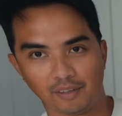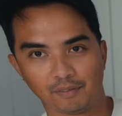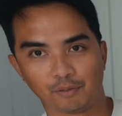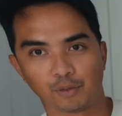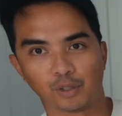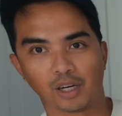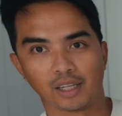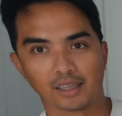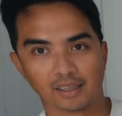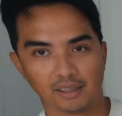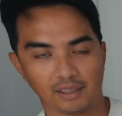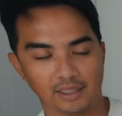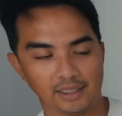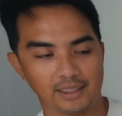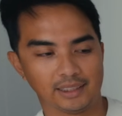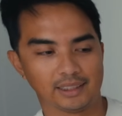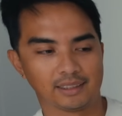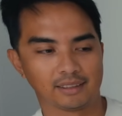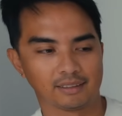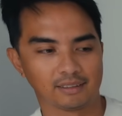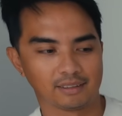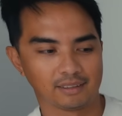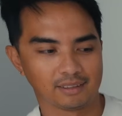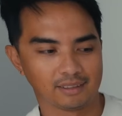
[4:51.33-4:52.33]
for at
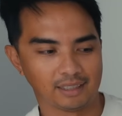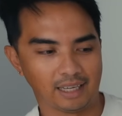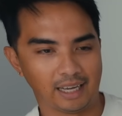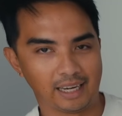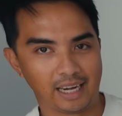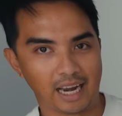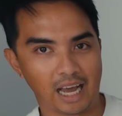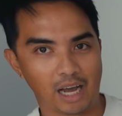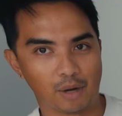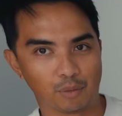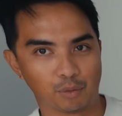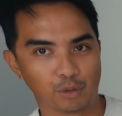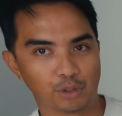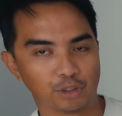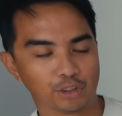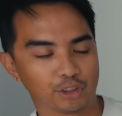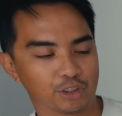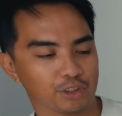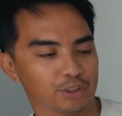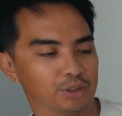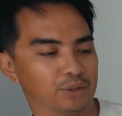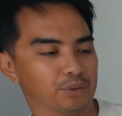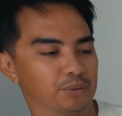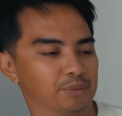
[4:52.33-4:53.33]
least an hour or
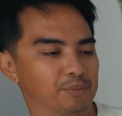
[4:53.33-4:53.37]
2.